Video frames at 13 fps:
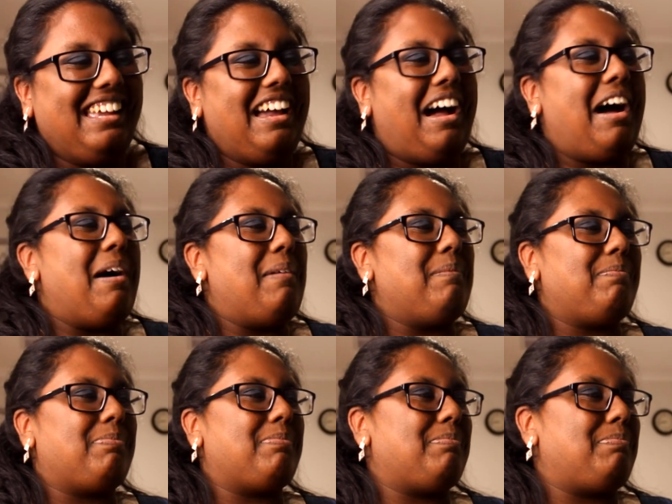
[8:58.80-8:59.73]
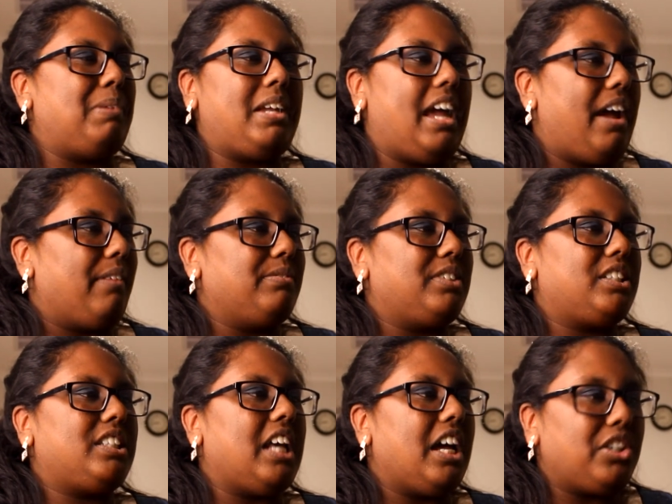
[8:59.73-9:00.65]
um, but yeah,
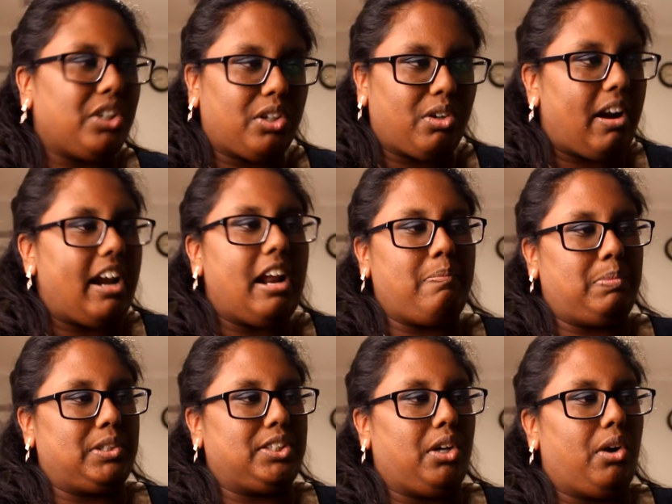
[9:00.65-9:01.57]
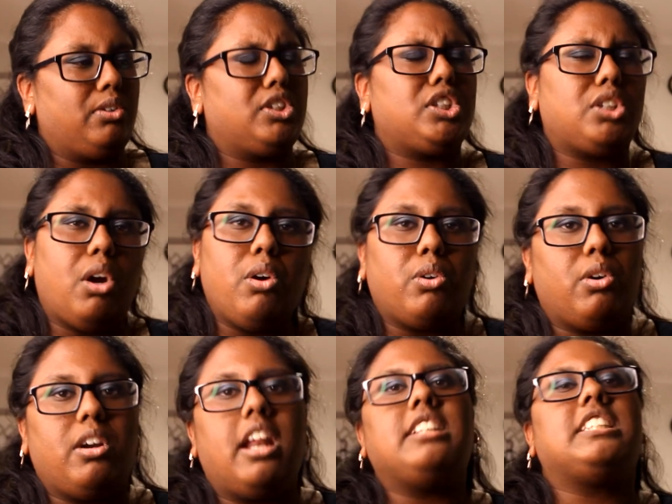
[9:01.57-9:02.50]
such a great episode, so
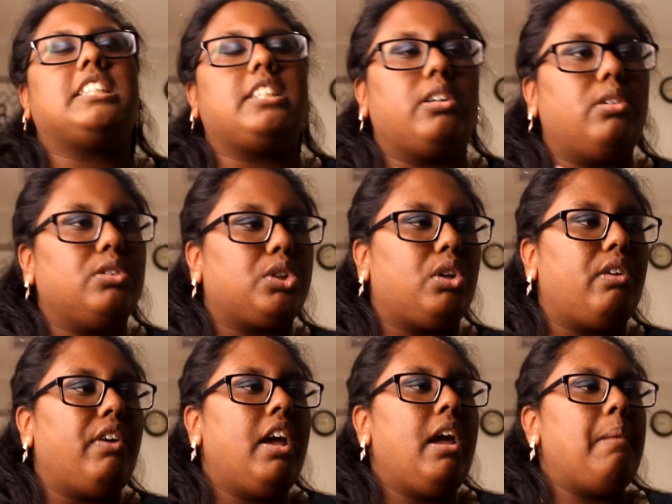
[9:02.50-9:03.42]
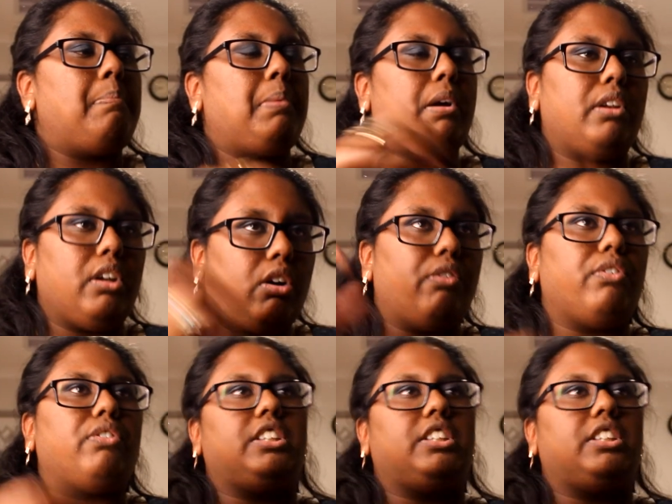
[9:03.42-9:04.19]
good, and still sort of building off of the